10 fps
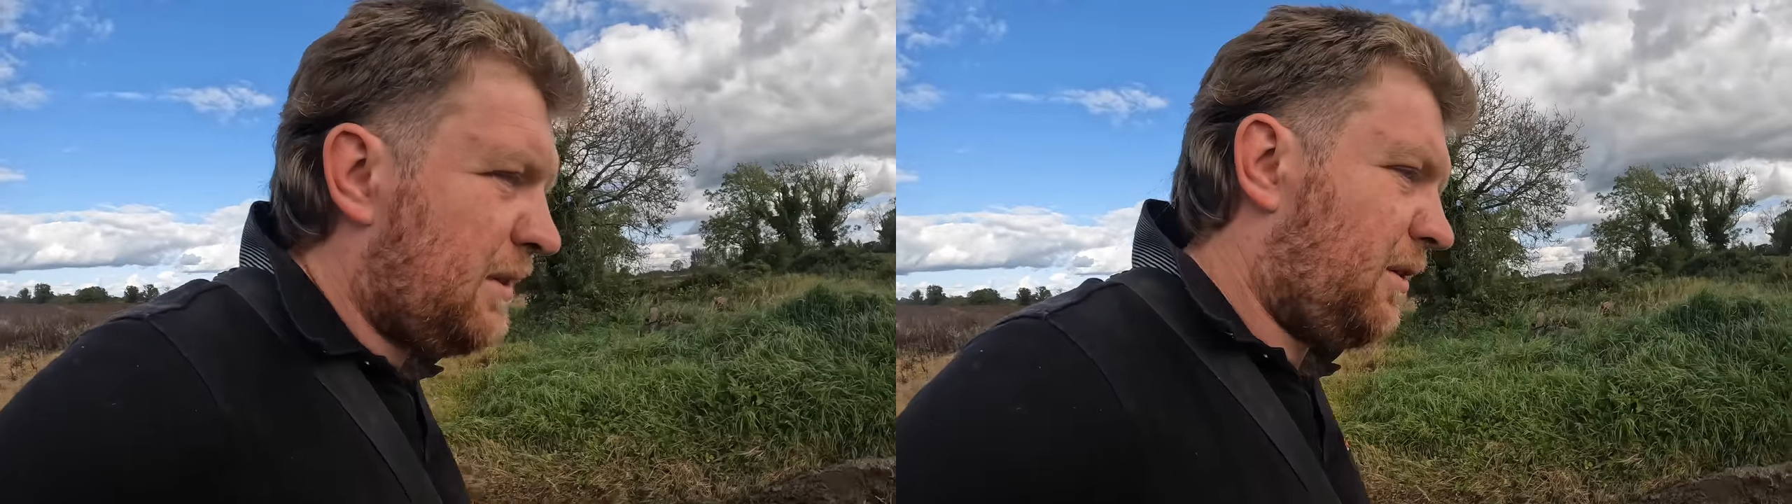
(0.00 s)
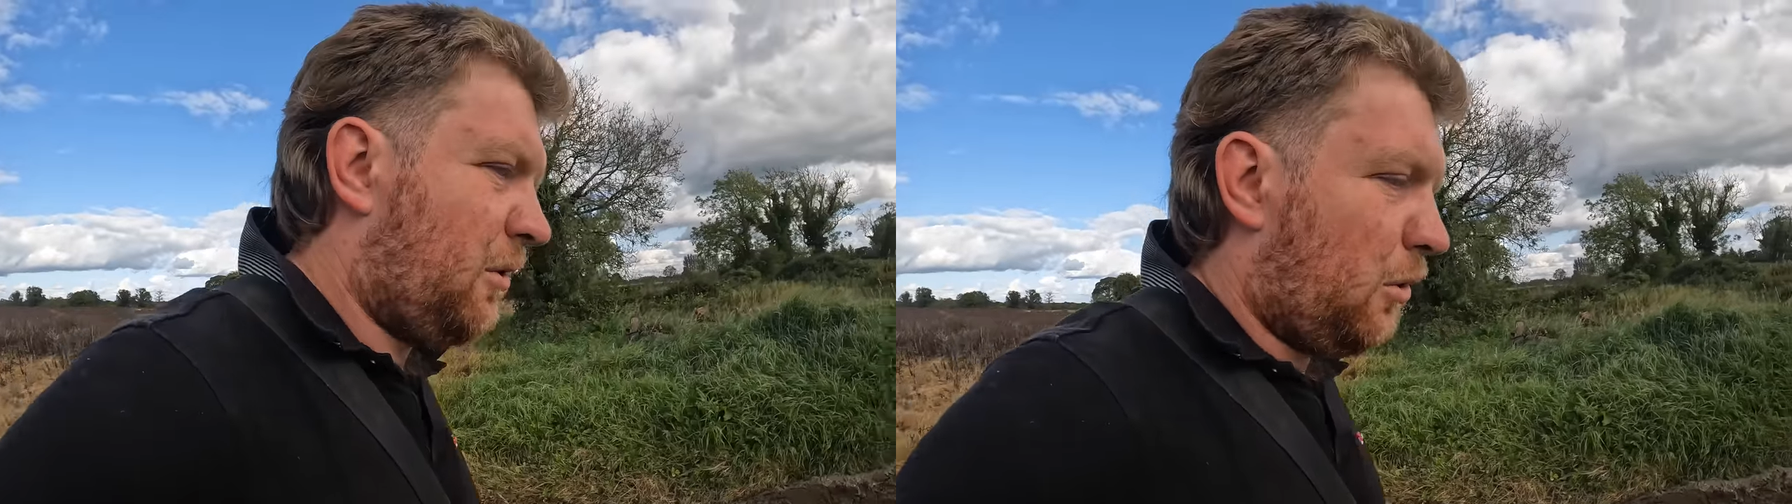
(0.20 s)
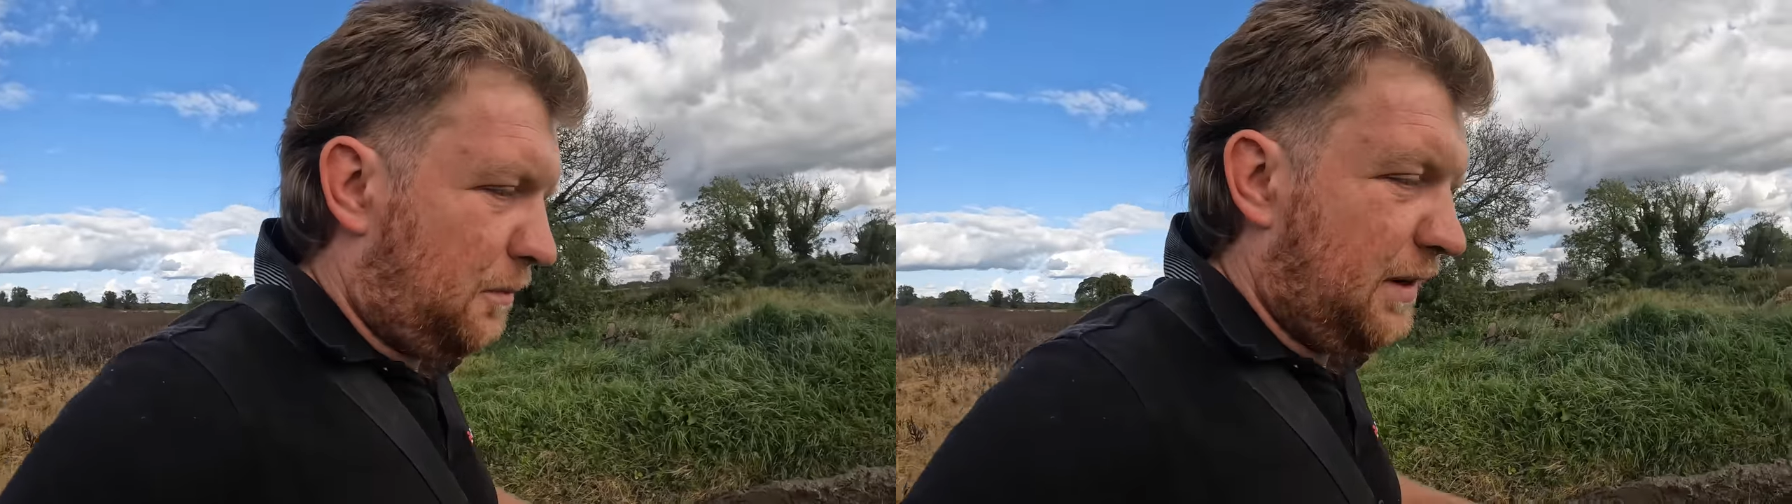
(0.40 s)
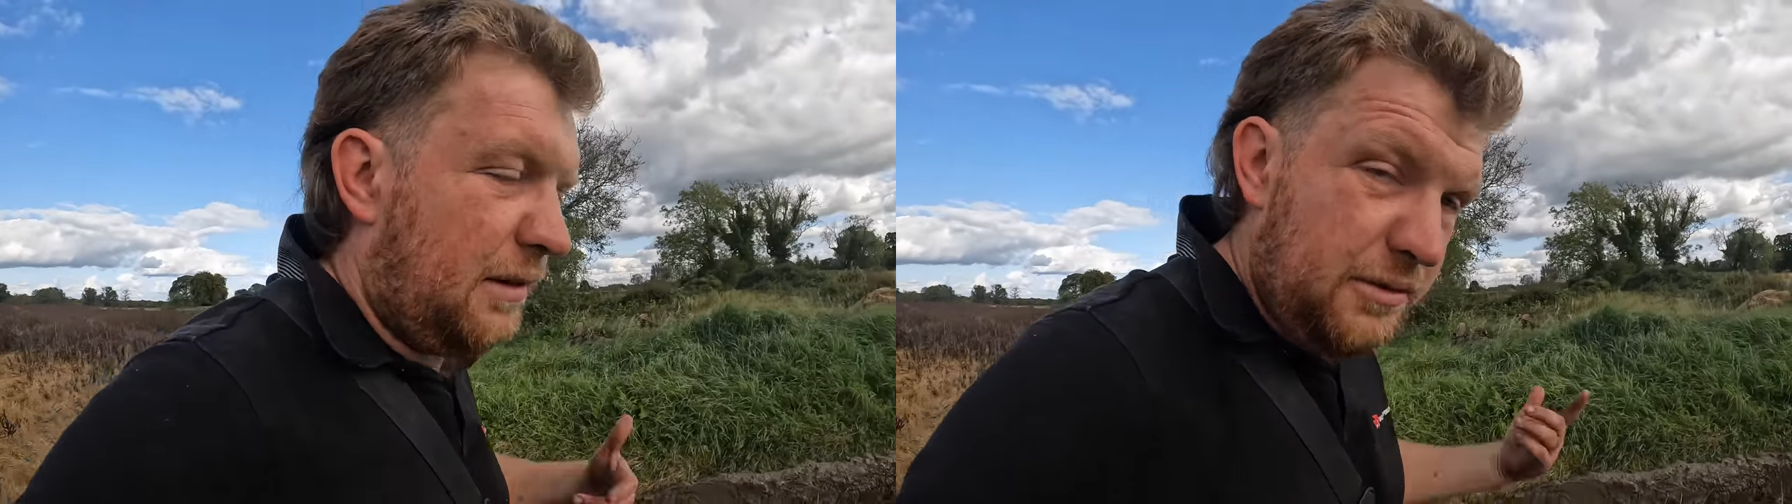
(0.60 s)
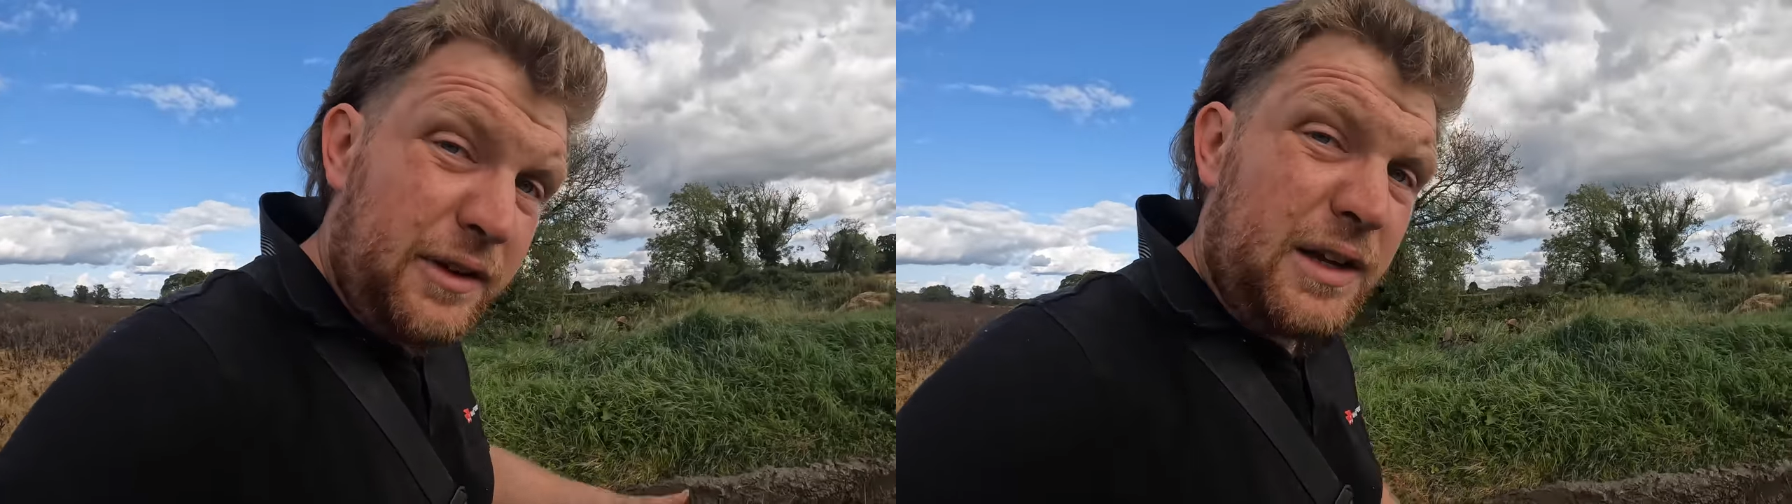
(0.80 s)
So
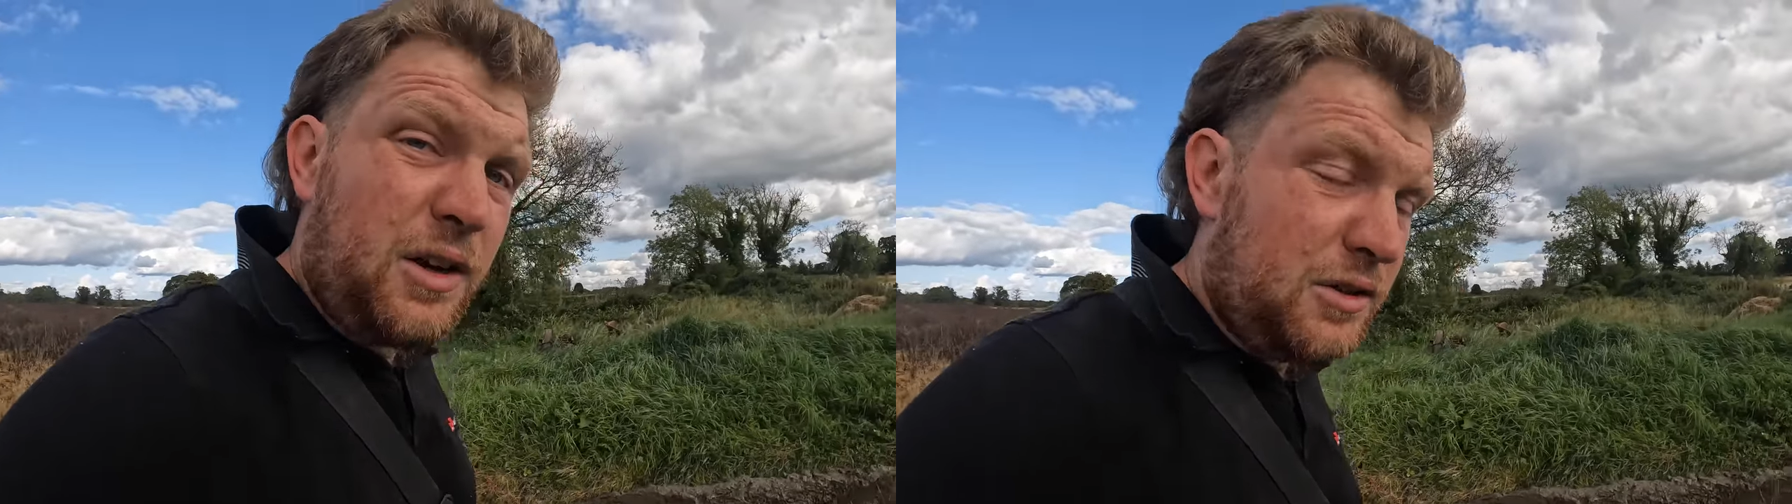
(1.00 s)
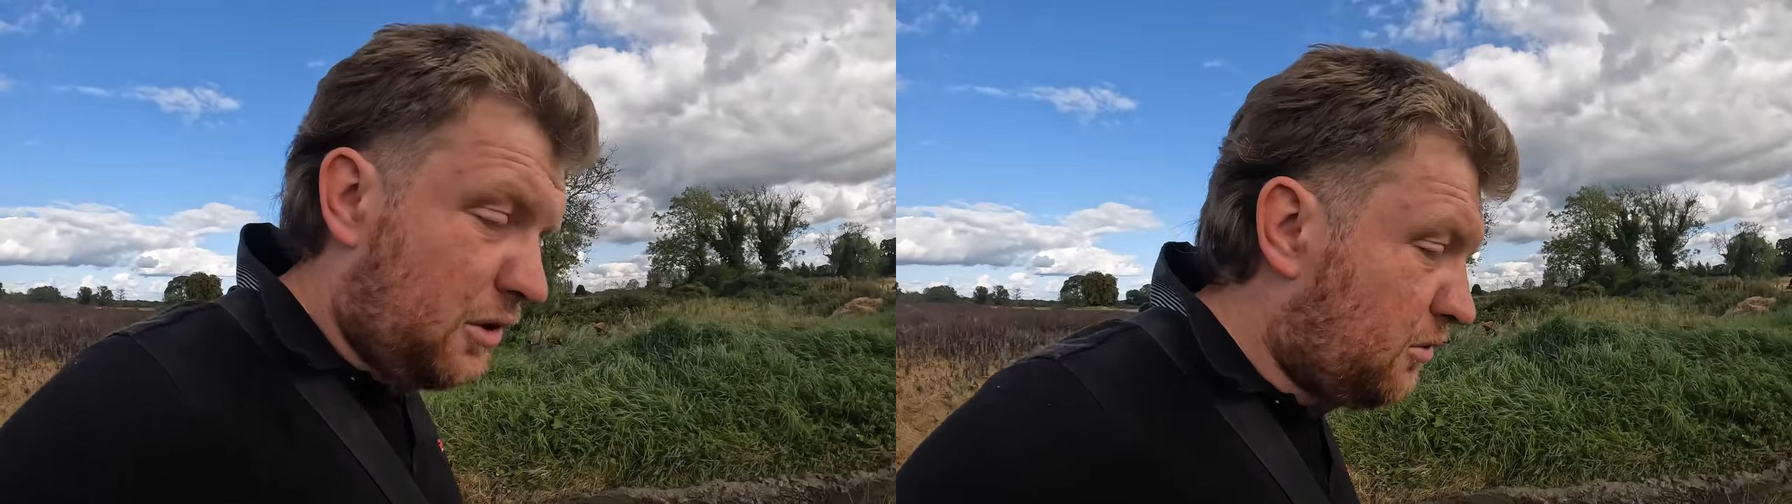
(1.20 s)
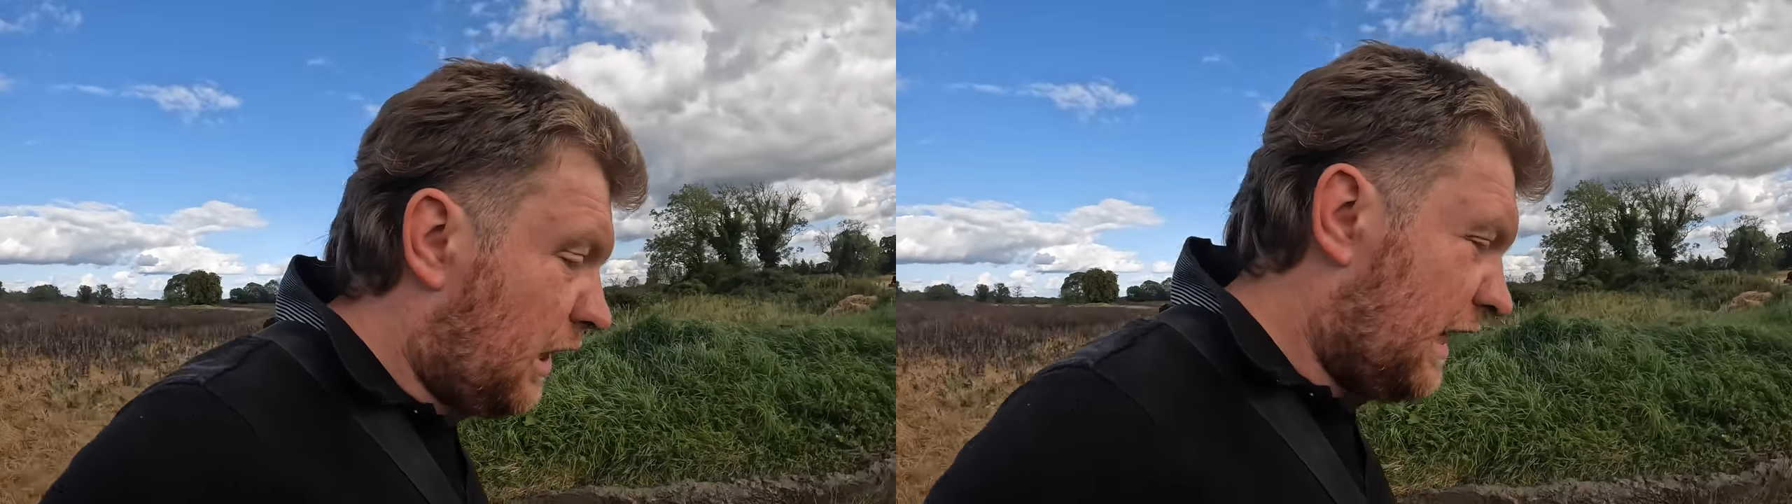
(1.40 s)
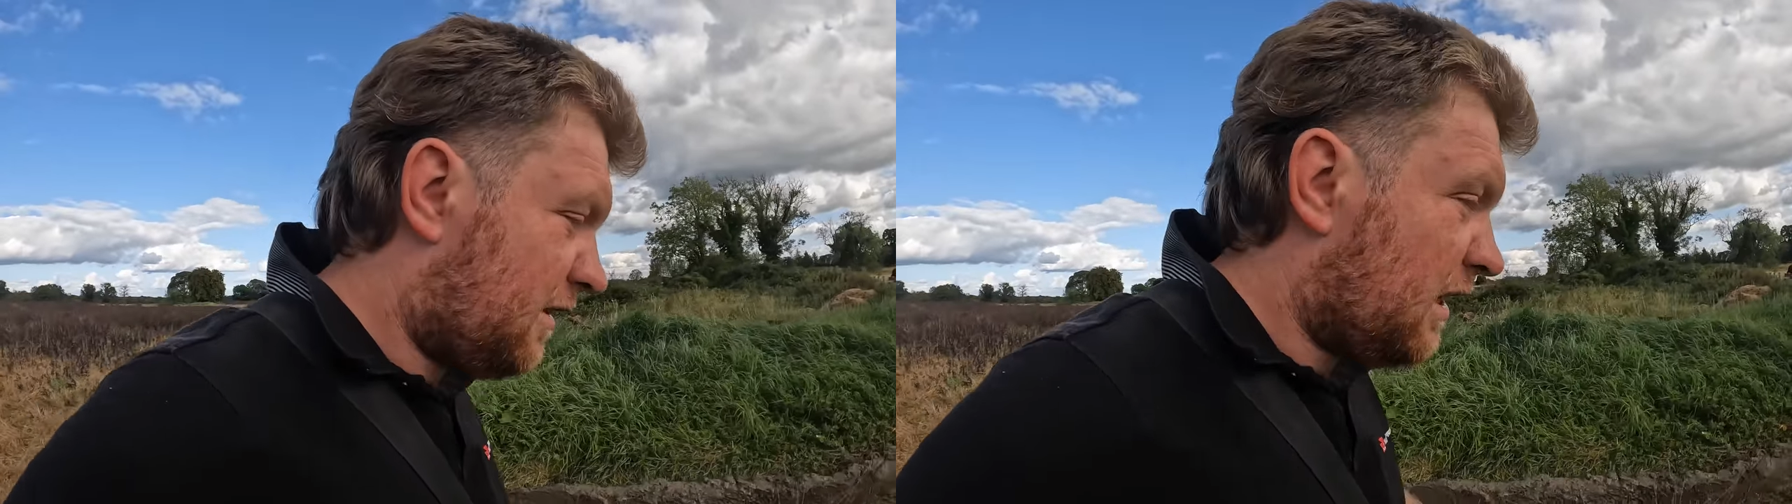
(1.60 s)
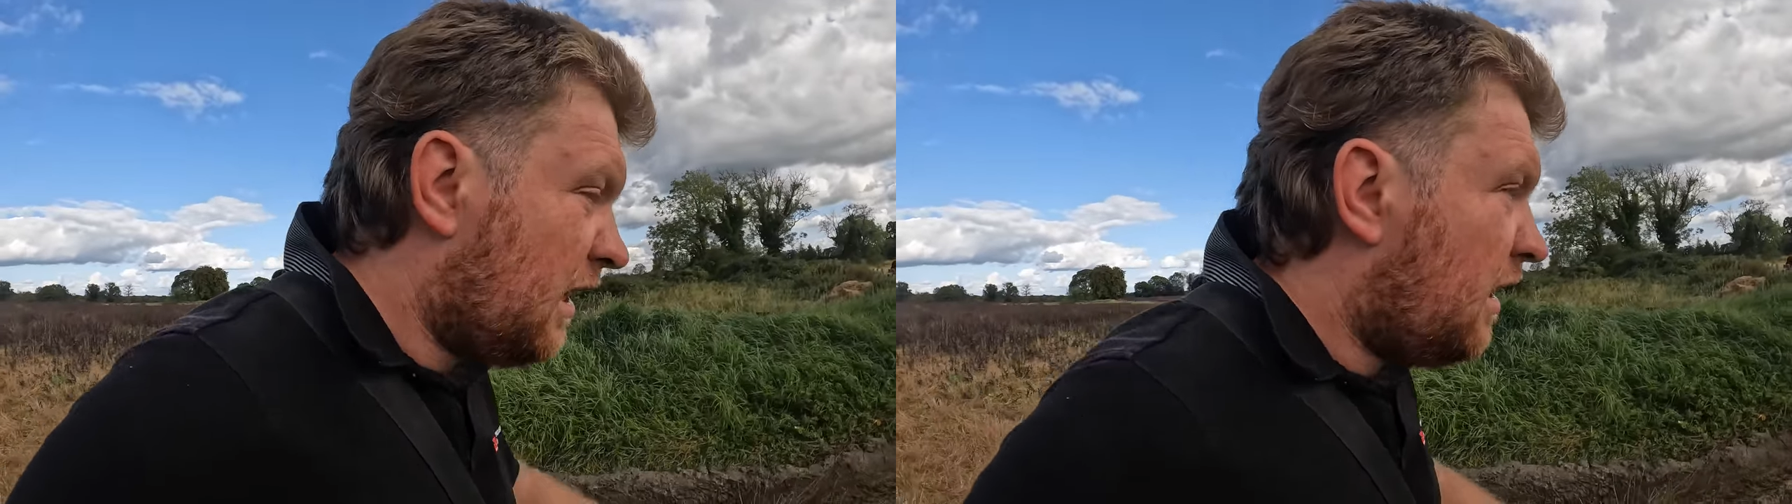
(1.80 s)
hopefully we fit on two trailers.